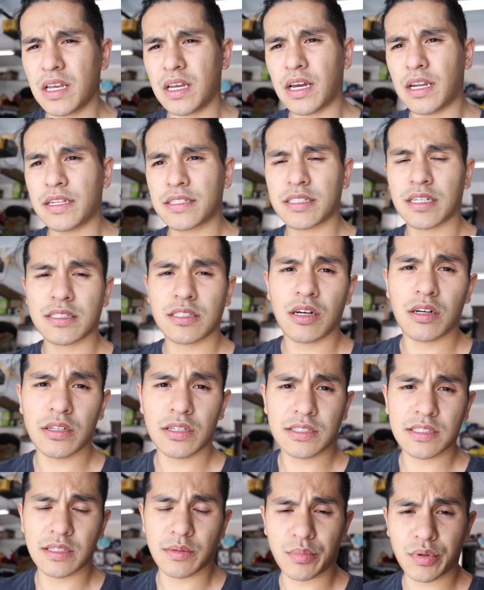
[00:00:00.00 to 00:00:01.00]
I discussed all
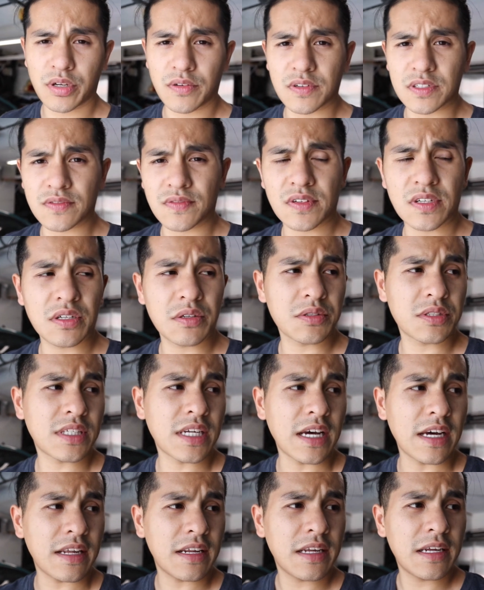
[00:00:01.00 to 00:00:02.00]
this in the previous videos
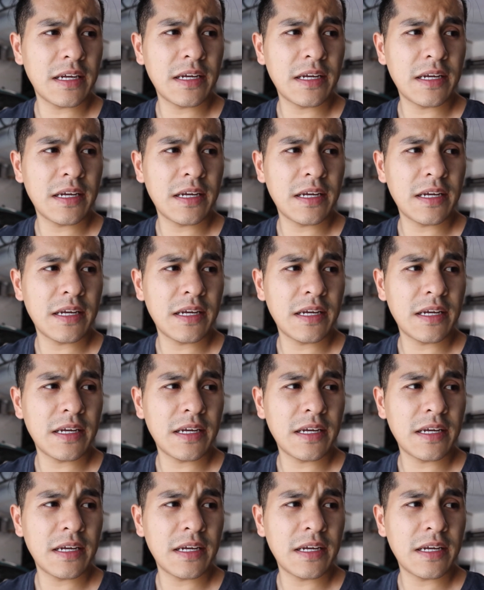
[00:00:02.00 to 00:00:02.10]
that,